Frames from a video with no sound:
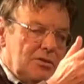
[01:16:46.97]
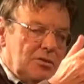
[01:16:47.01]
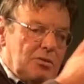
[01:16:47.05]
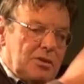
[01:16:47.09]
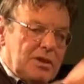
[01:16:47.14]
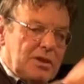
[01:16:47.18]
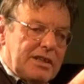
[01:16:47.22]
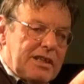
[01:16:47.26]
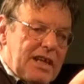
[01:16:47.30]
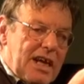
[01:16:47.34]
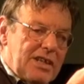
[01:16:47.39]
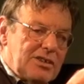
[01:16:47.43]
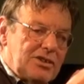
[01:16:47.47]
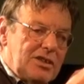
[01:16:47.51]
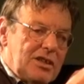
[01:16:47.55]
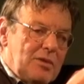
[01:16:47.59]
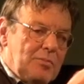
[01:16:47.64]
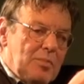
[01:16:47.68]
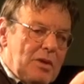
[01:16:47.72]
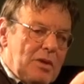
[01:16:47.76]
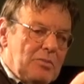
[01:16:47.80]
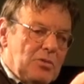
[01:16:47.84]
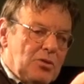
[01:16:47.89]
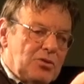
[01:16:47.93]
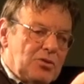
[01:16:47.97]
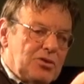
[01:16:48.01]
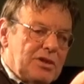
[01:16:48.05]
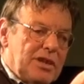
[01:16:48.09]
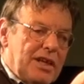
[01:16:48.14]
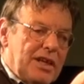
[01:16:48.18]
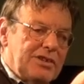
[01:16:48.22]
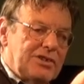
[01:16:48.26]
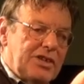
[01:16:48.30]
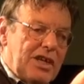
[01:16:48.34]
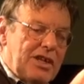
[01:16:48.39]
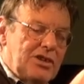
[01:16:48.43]
you can cancel it by
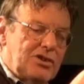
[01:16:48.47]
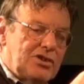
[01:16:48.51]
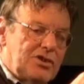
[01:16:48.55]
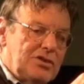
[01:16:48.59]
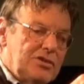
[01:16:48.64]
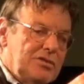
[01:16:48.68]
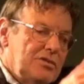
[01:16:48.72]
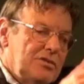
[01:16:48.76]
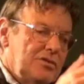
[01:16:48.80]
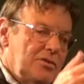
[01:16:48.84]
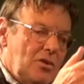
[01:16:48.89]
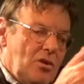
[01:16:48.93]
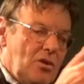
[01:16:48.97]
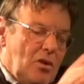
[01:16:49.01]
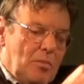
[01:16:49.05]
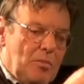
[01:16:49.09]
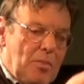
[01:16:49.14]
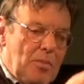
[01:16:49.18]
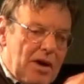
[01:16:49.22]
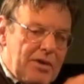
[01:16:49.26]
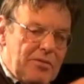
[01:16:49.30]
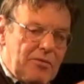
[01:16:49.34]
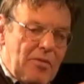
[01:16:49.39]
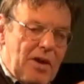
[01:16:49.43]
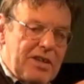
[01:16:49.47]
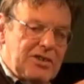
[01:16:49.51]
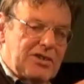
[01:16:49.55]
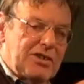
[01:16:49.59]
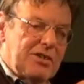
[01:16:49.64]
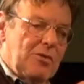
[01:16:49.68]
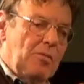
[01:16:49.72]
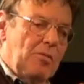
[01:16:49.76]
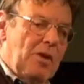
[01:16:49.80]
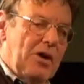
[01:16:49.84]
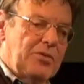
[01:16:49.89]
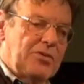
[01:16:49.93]
mutualization, or by
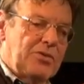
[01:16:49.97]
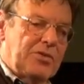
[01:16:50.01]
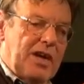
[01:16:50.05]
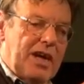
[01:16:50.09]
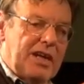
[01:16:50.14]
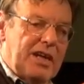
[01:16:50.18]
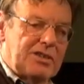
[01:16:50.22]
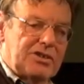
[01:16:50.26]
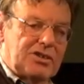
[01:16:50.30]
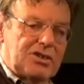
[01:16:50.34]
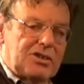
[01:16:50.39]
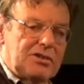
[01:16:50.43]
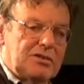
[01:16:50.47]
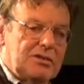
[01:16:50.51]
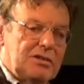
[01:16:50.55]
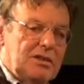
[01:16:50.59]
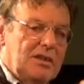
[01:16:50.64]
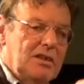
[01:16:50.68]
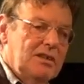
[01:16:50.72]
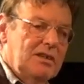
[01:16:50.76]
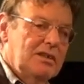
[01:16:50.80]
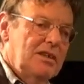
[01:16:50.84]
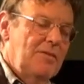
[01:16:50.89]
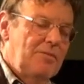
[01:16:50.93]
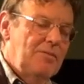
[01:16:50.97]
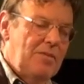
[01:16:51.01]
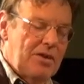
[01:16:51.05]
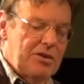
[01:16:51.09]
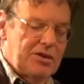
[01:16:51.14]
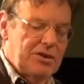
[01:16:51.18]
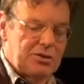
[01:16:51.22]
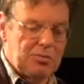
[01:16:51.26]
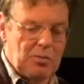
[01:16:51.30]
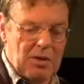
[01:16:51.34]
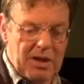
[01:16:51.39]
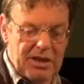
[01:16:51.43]
raising the wealth tax. There are
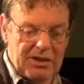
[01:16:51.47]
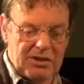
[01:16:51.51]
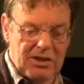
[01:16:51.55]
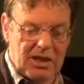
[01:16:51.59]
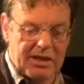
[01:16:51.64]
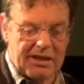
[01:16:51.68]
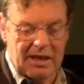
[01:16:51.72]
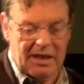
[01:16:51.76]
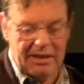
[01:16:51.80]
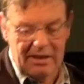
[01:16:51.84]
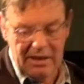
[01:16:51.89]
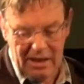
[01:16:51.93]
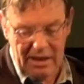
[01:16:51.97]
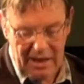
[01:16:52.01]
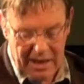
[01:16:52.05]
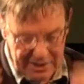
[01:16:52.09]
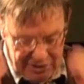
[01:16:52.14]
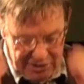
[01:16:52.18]
various ways. I, gave, I